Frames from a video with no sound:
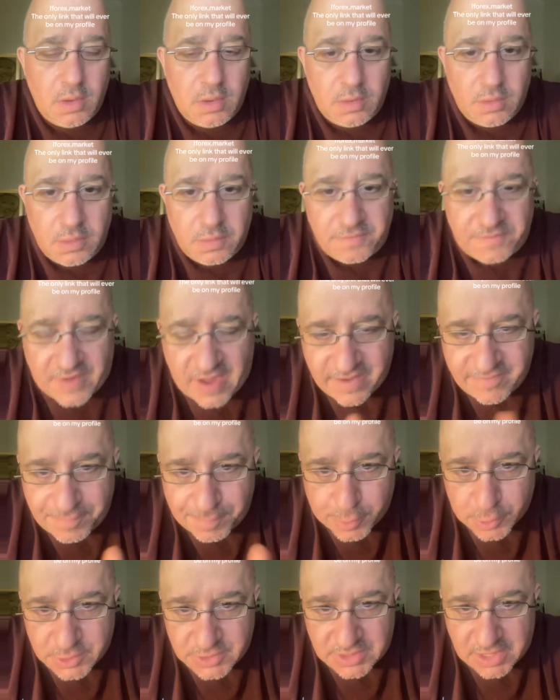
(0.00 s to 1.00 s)

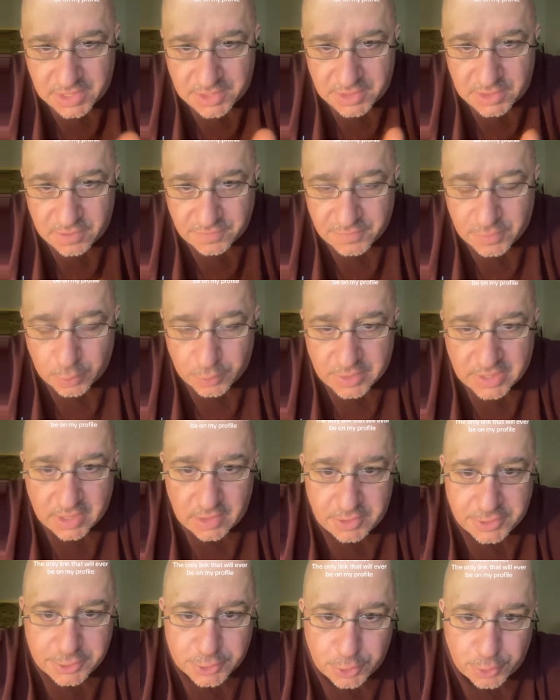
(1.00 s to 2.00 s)
5% of their
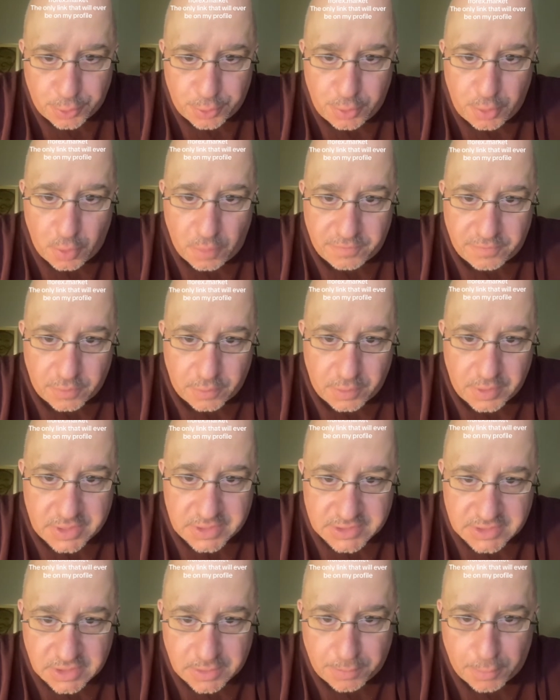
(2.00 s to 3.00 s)
daily turnover
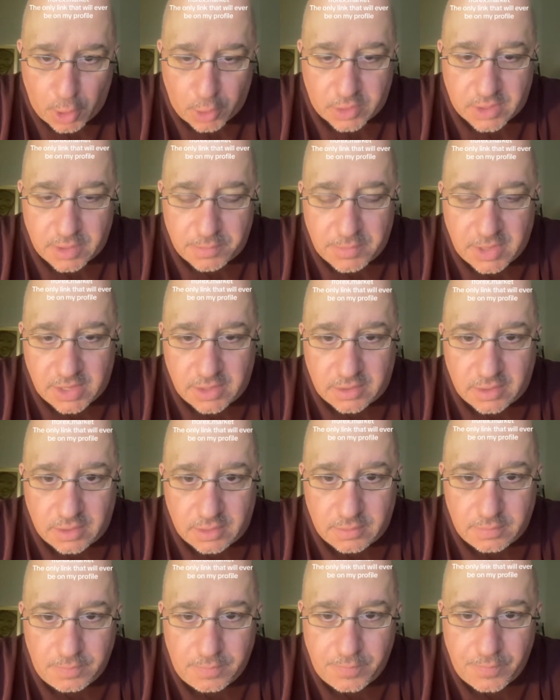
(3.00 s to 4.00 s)
is in market making.
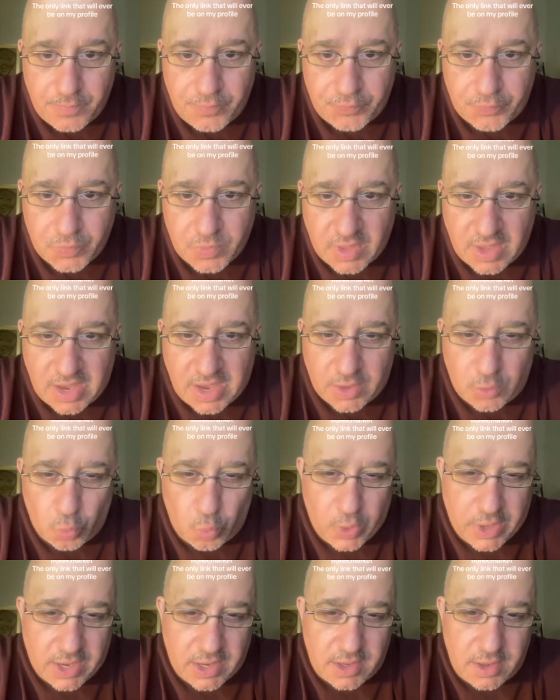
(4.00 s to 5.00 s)
And
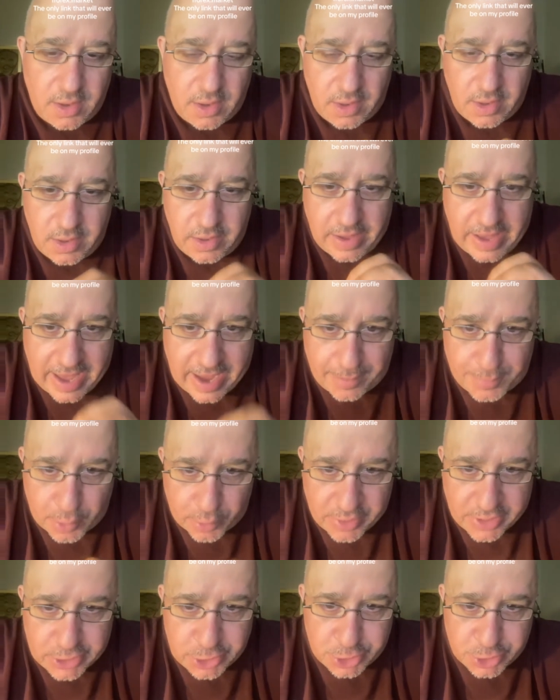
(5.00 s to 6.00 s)
when
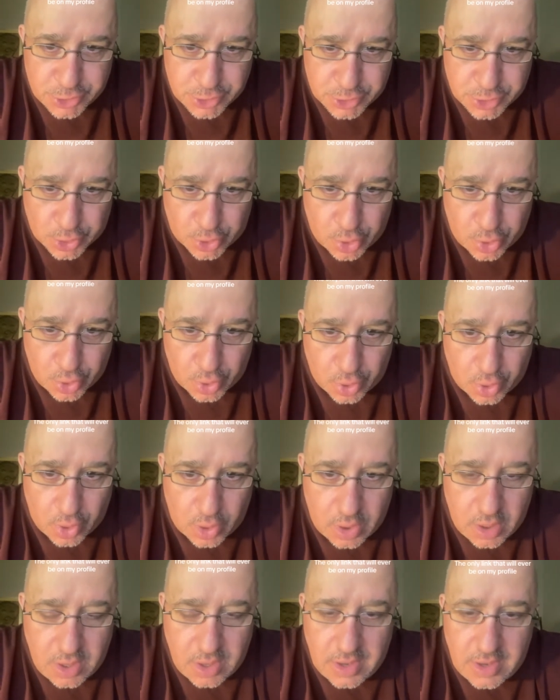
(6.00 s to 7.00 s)
aberrations
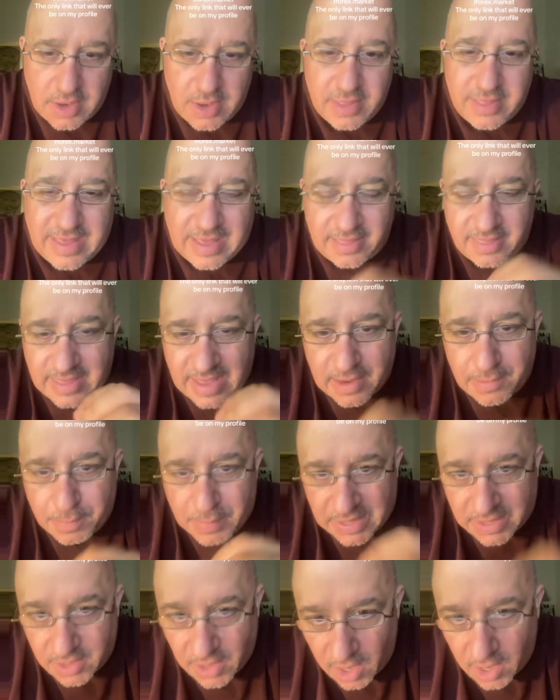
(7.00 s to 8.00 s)
occur, they then
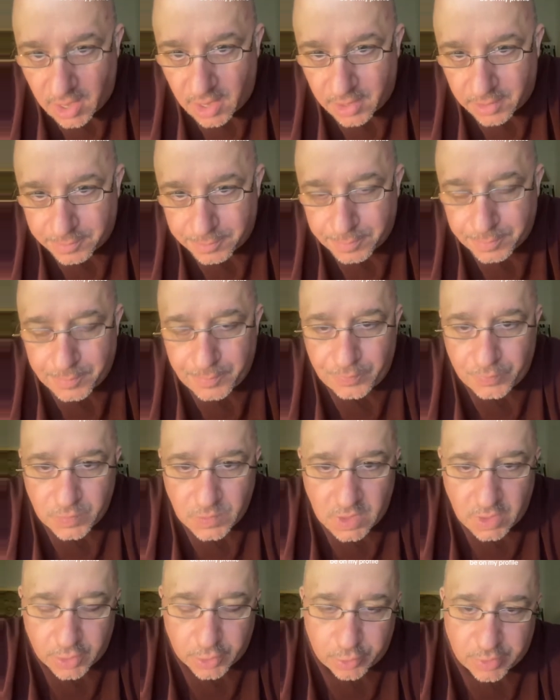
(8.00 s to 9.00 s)
become
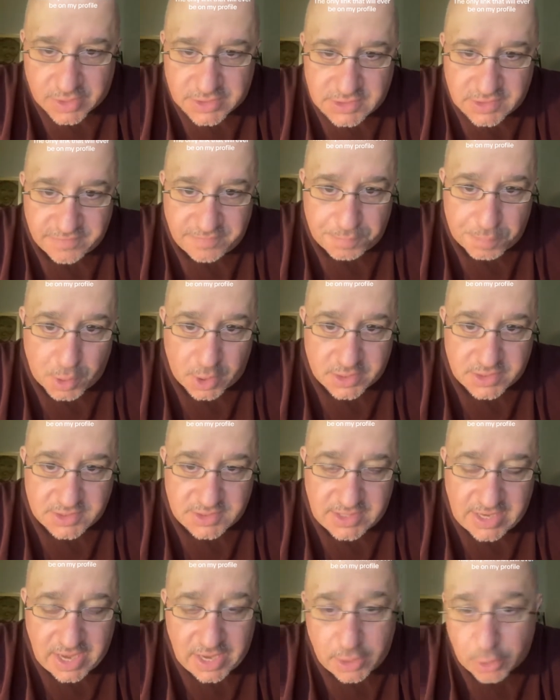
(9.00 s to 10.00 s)
aggressive price
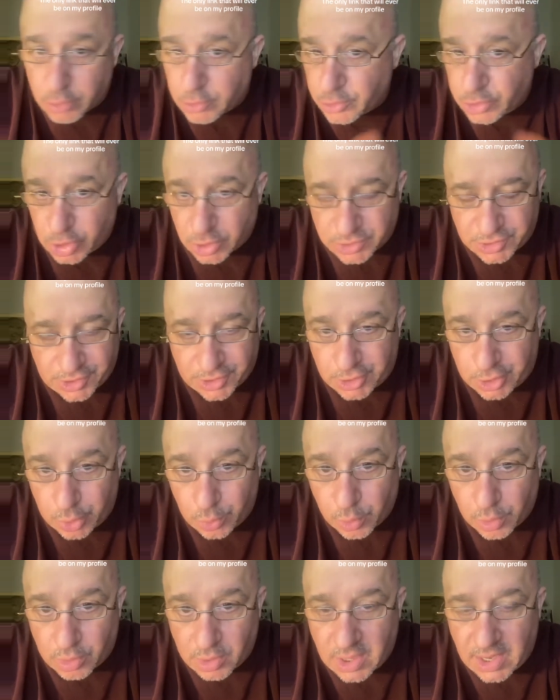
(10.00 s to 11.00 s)
takers, just like
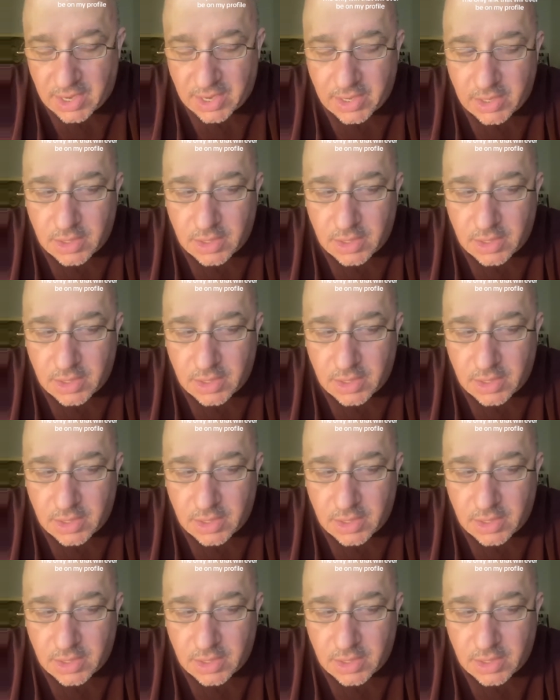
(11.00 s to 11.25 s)
you or I,